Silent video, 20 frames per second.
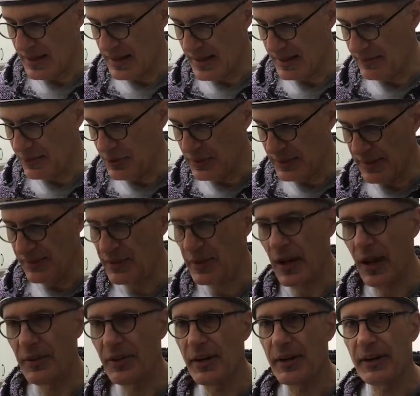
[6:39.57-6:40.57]
if you leave it
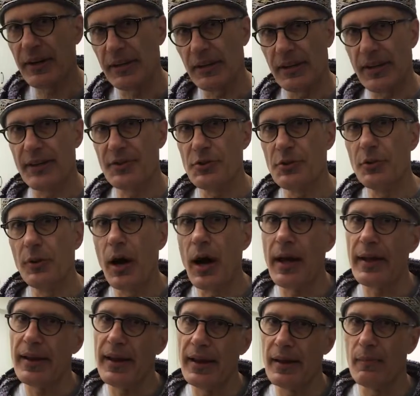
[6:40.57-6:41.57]
on there, it'll get too
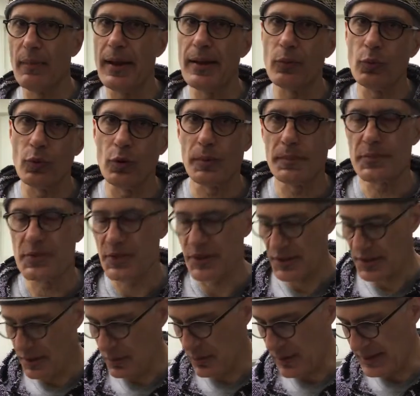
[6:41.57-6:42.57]
hot and it might warp, so you
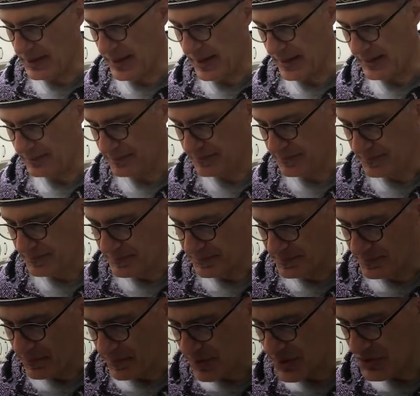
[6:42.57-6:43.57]
don't want that.
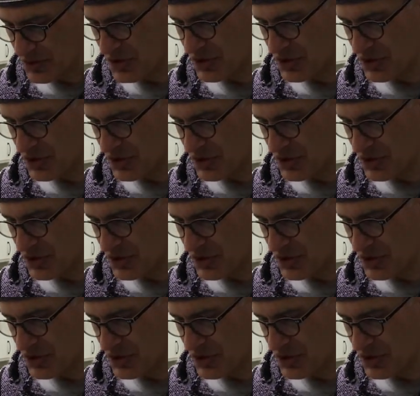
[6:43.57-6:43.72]
So